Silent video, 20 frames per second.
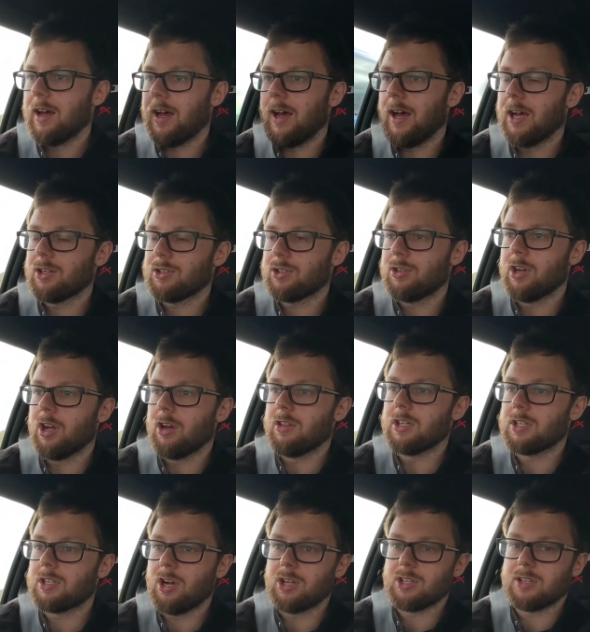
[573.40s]
as you know,
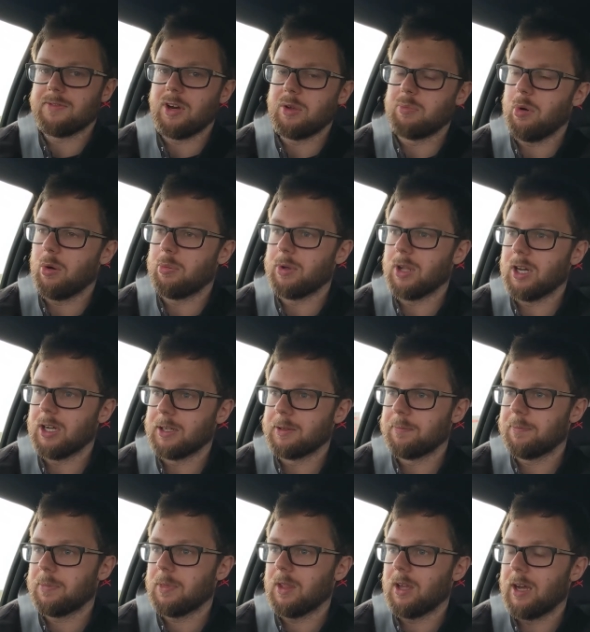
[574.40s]
these cars are very popular,
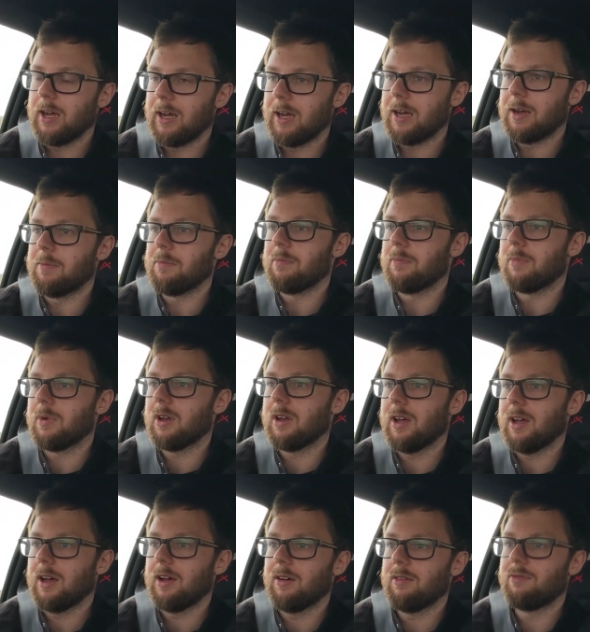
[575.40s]

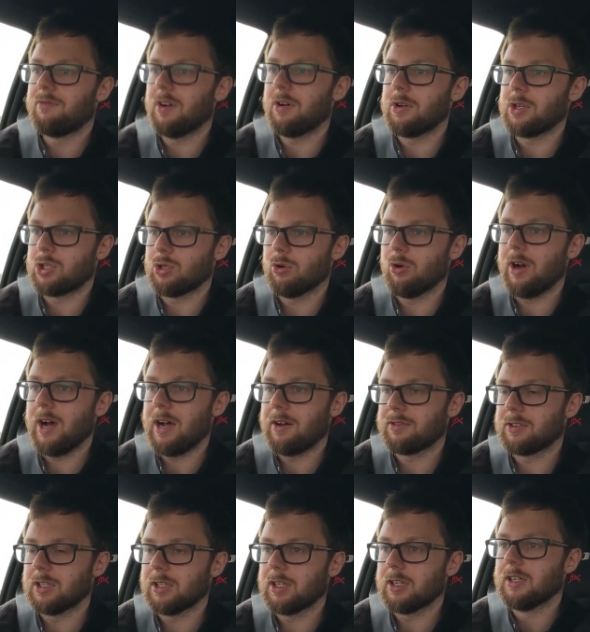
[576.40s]
very sought
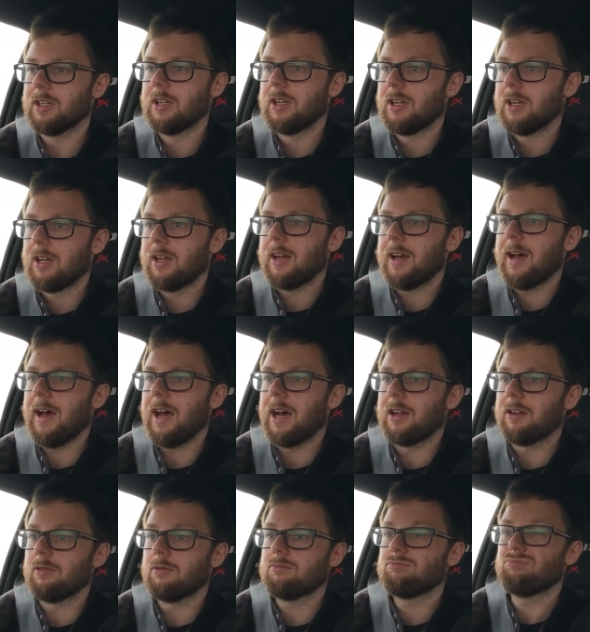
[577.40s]
after,
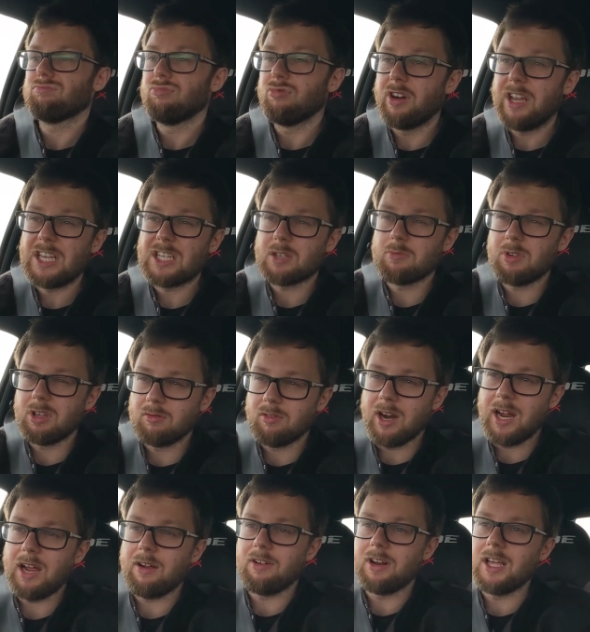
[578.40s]
and reasonably
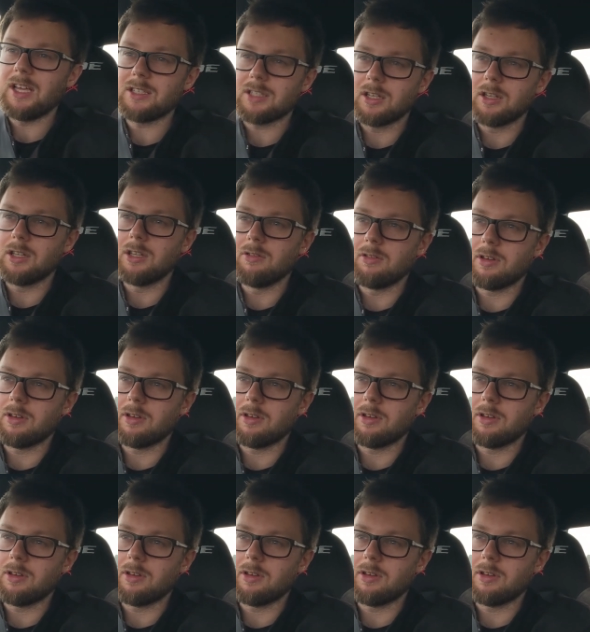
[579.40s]
rare, at least in the